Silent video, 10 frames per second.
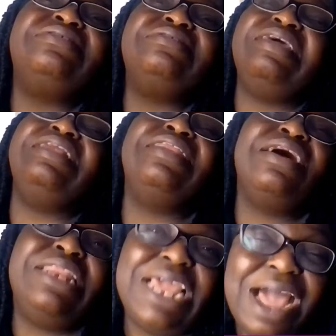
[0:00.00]
thing
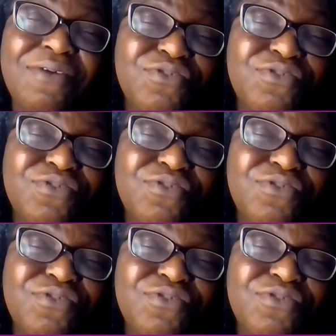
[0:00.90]
that they have